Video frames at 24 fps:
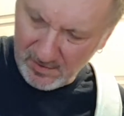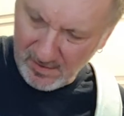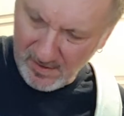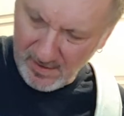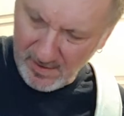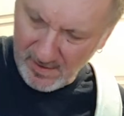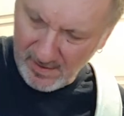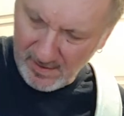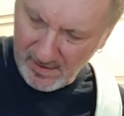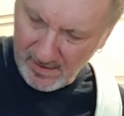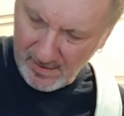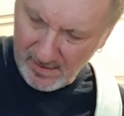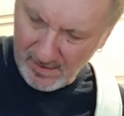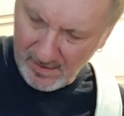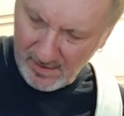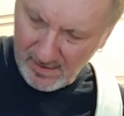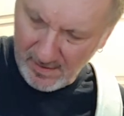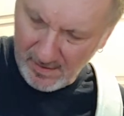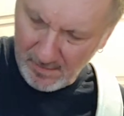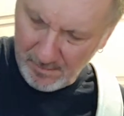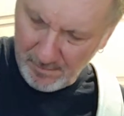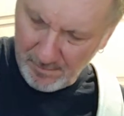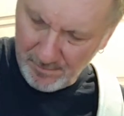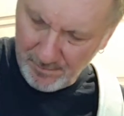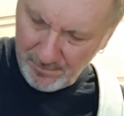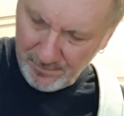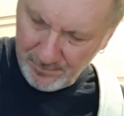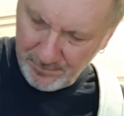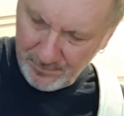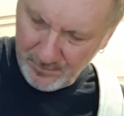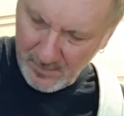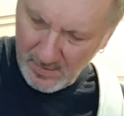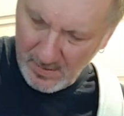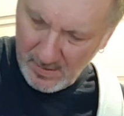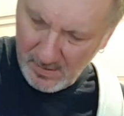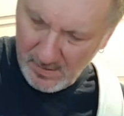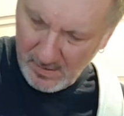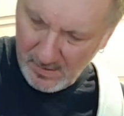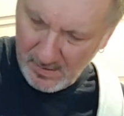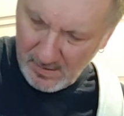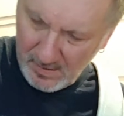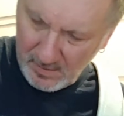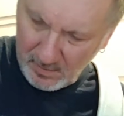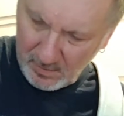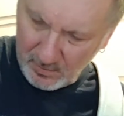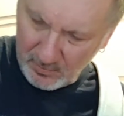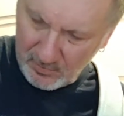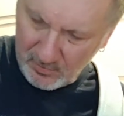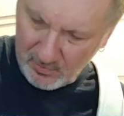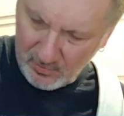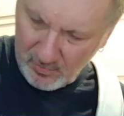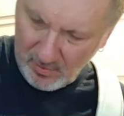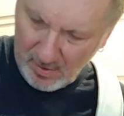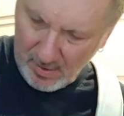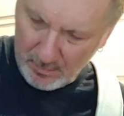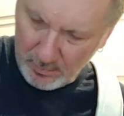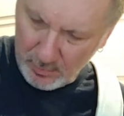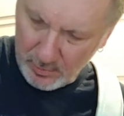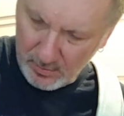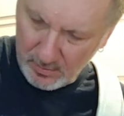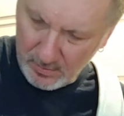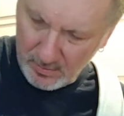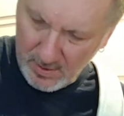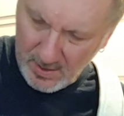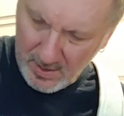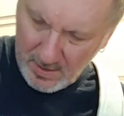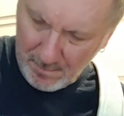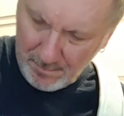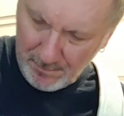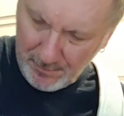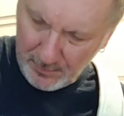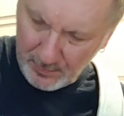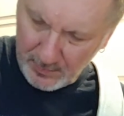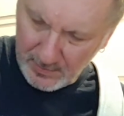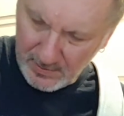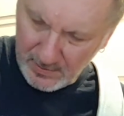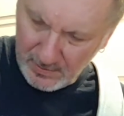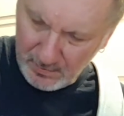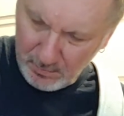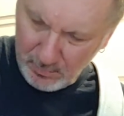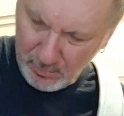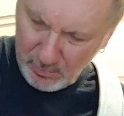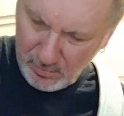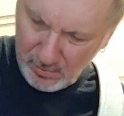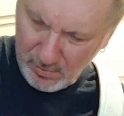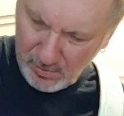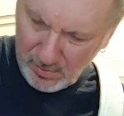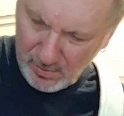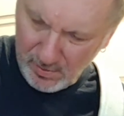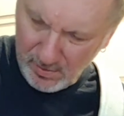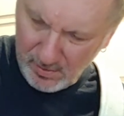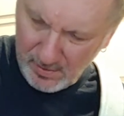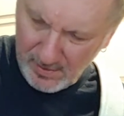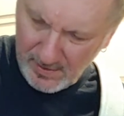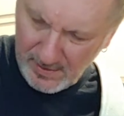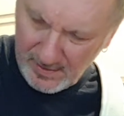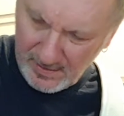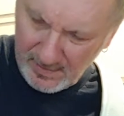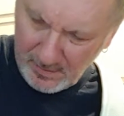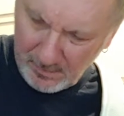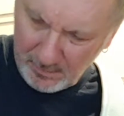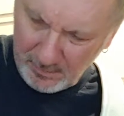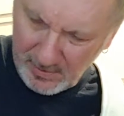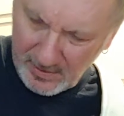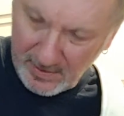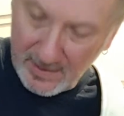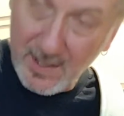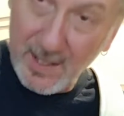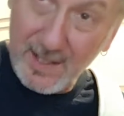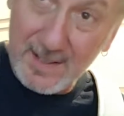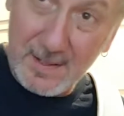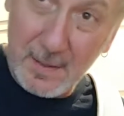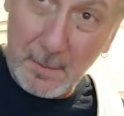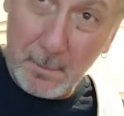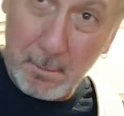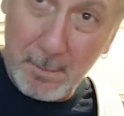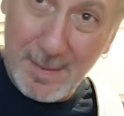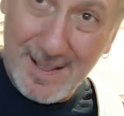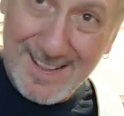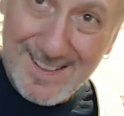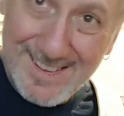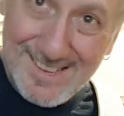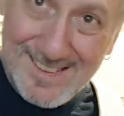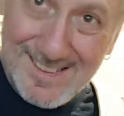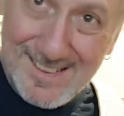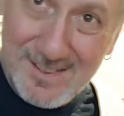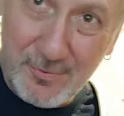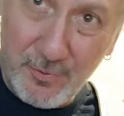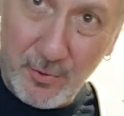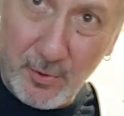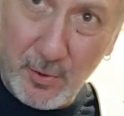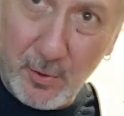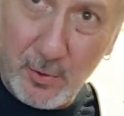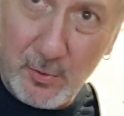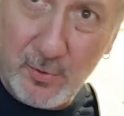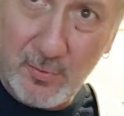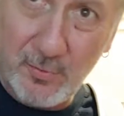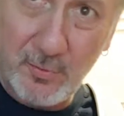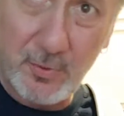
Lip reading: thing. Here's treble up a little more, and I'm going to cut the bass for those of